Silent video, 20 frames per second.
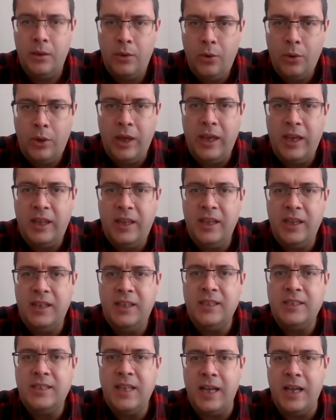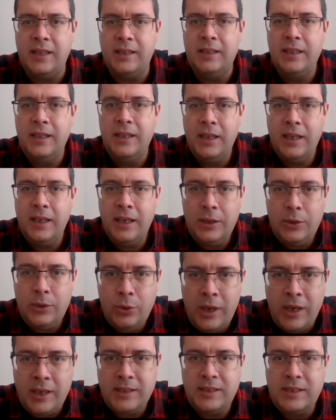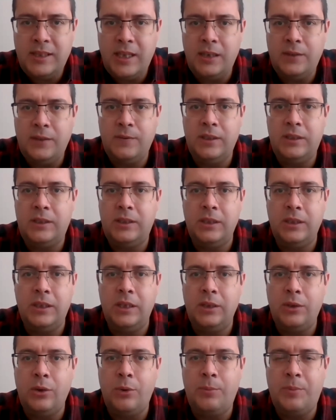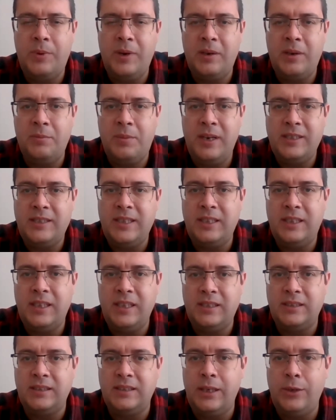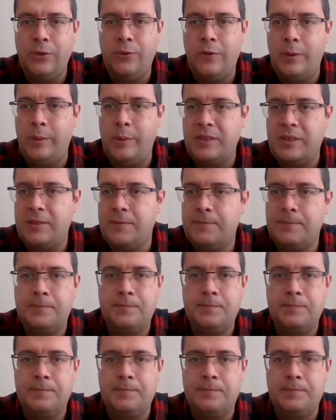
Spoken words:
Okay, it is done. You can start with your presentation. Thank you very much.